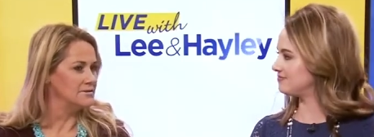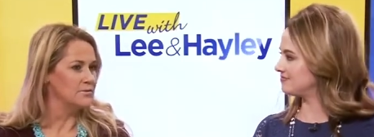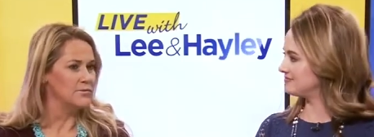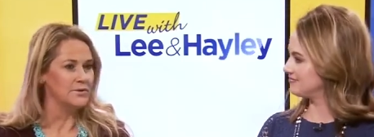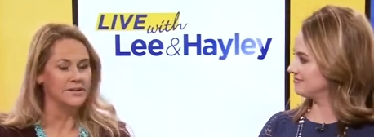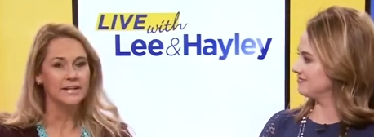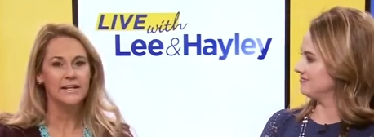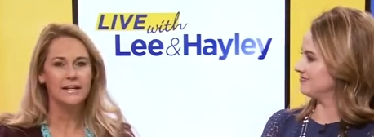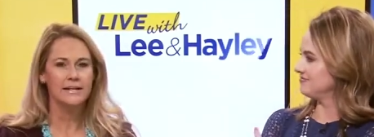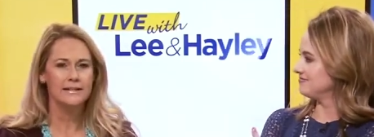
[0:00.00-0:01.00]
Speaker 1: Lord.
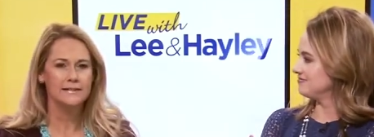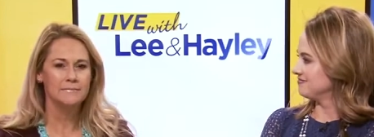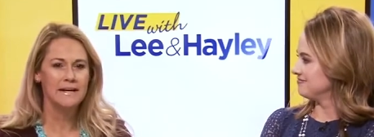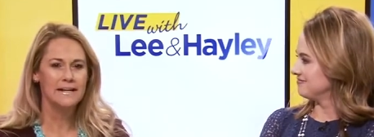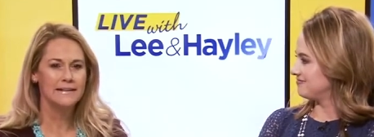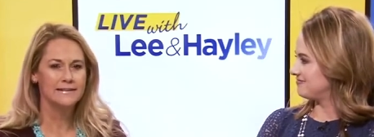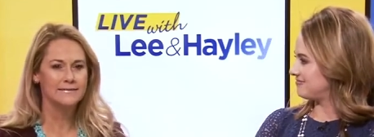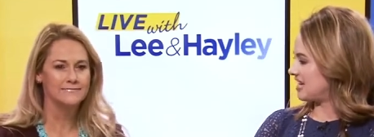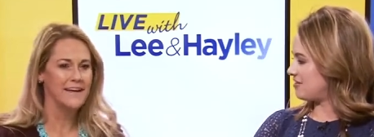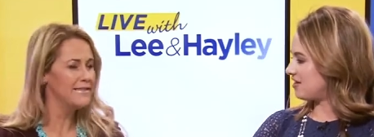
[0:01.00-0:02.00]
Um,
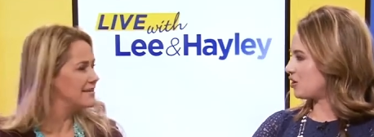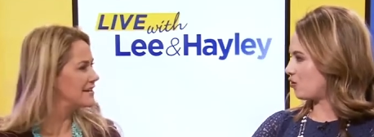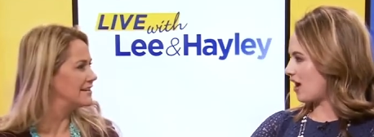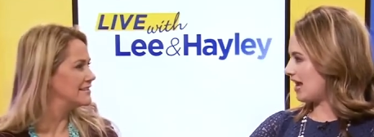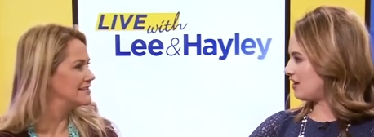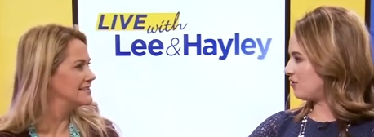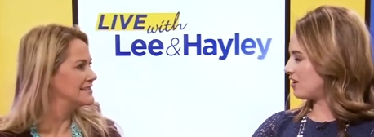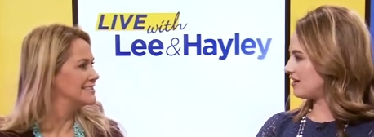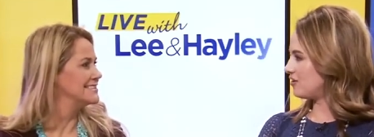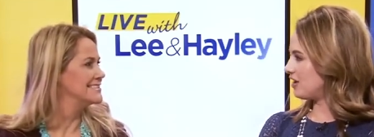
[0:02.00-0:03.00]
Anything Nothing. cray going
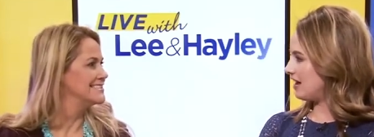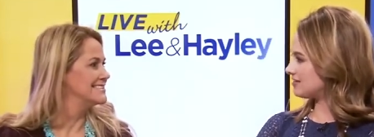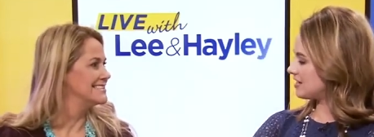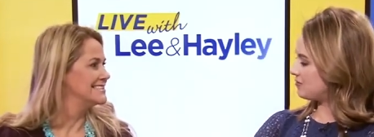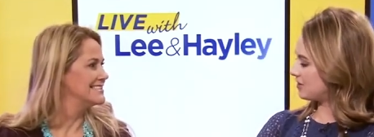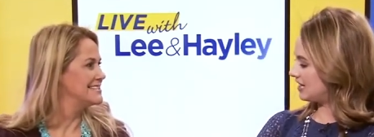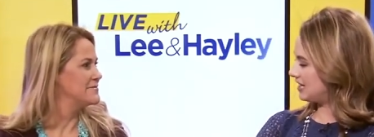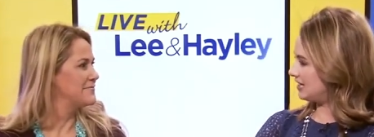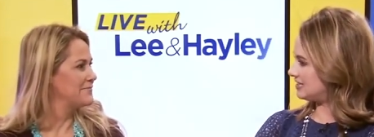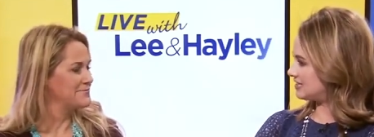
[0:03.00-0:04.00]
on at your house? How are the
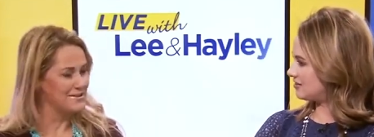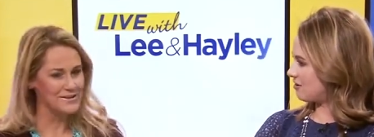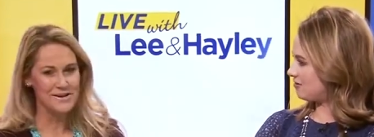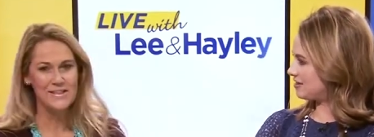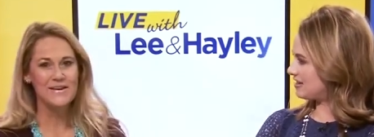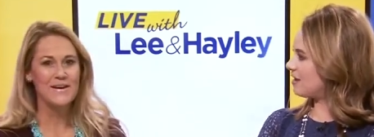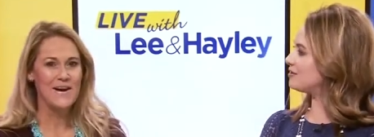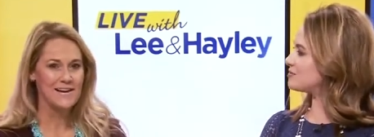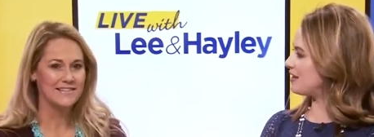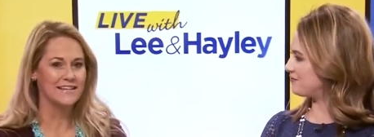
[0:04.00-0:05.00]
kids? They're, they're always, they're they
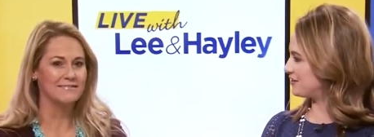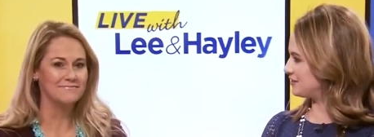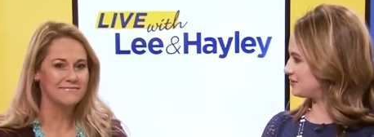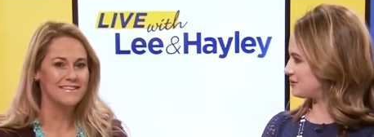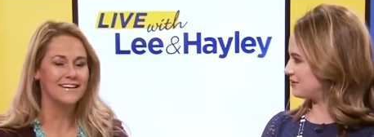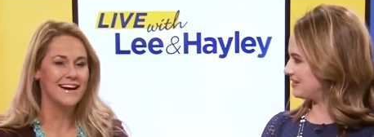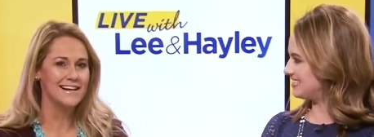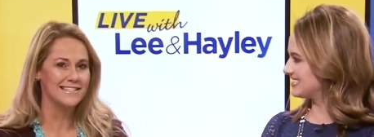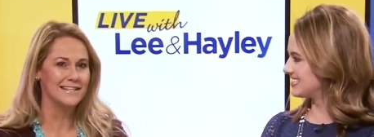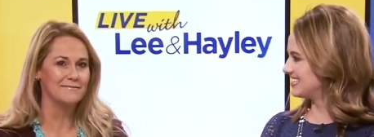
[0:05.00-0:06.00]
always awesome. make for good stories. They're
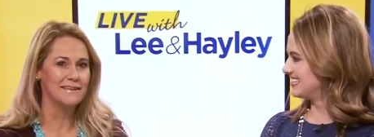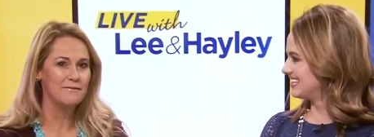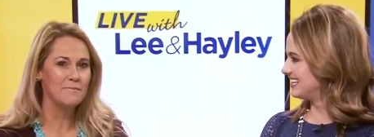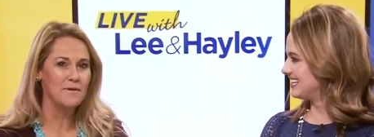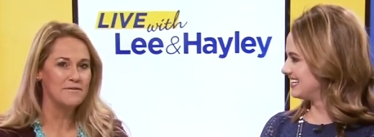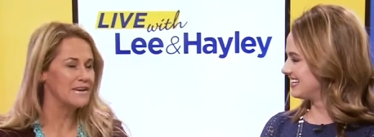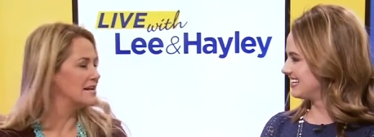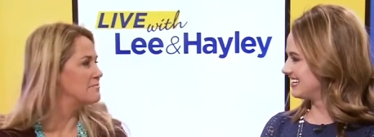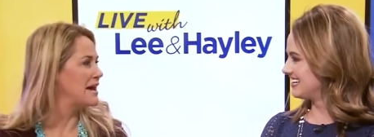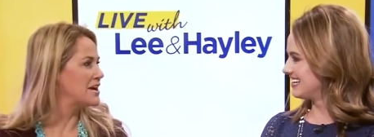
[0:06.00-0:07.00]
awesome.
Speaker 2: They were both
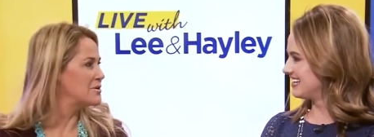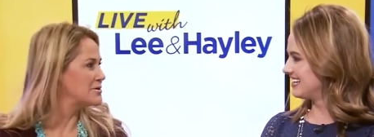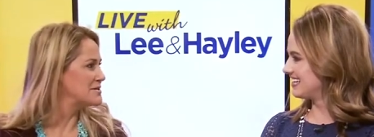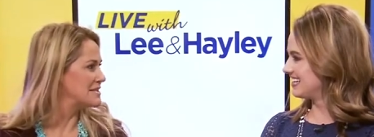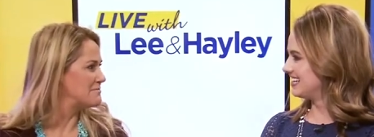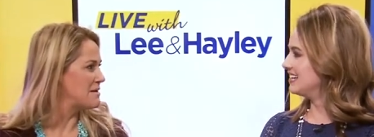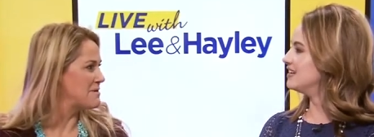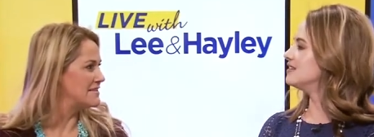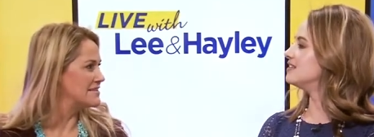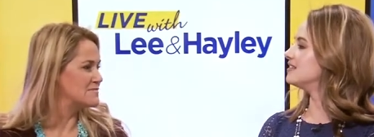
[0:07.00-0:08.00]
eating bagels in my
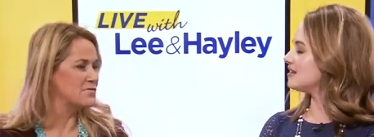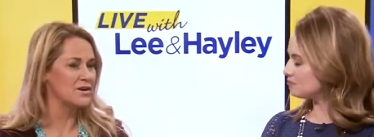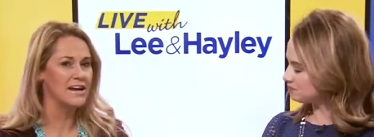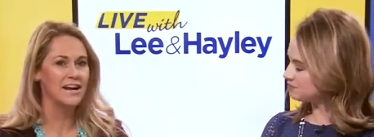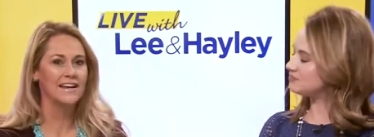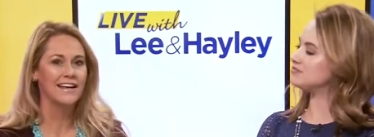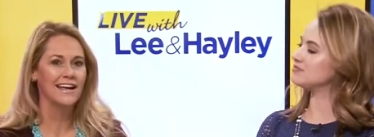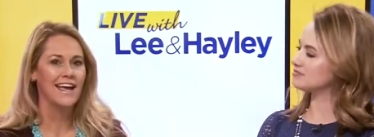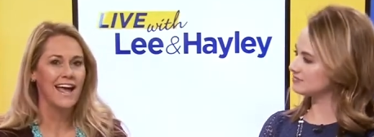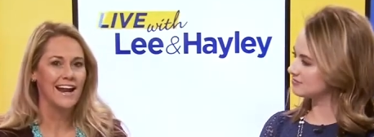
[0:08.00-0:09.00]
bed this morning. Mm.
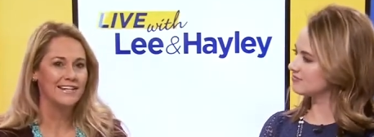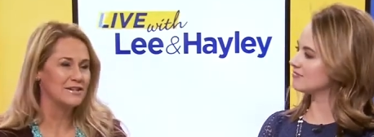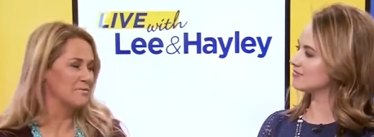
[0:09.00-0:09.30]
And I took a